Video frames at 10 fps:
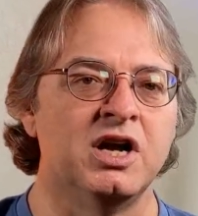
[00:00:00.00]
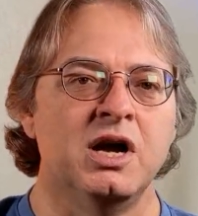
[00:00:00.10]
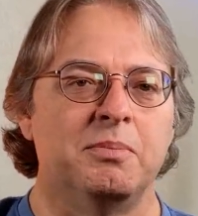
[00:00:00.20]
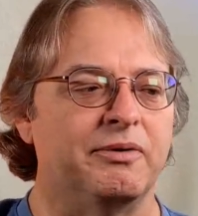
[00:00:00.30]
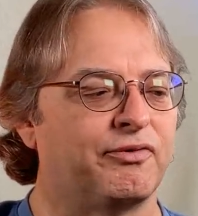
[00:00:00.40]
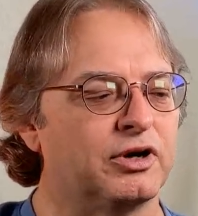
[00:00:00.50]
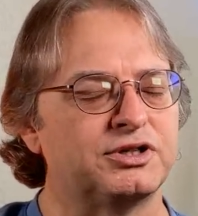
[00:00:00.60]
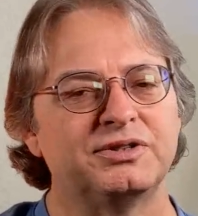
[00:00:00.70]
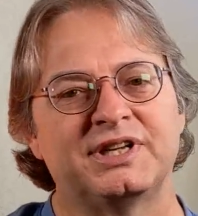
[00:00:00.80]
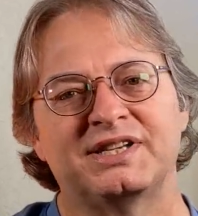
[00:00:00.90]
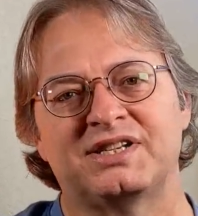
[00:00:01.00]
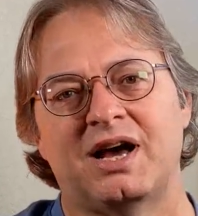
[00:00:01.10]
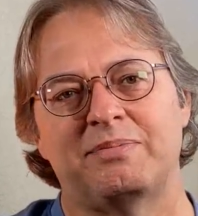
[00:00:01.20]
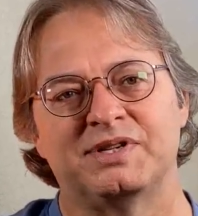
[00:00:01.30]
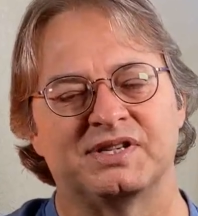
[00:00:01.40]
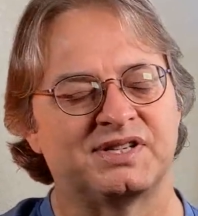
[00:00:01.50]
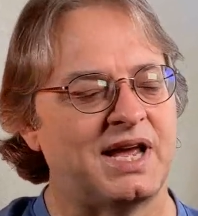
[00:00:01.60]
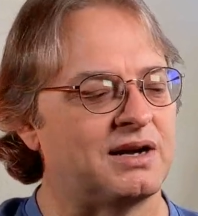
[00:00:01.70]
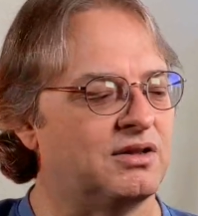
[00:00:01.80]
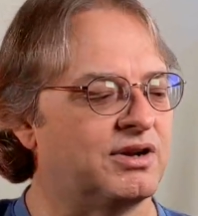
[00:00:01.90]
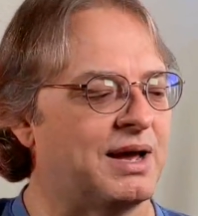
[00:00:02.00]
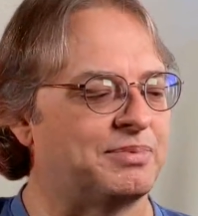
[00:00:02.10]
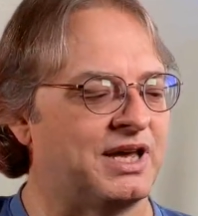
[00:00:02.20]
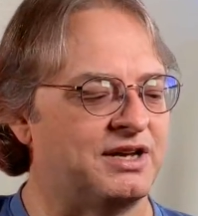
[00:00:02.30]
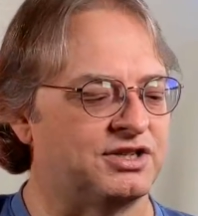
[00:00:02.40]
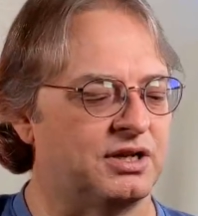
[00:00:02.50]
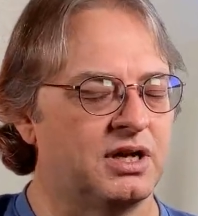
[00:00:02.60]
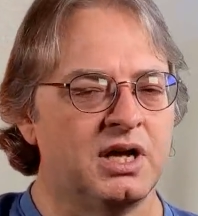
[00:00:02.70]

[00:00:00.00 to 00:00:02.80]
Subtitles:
But Virtual Desktop is a standalone application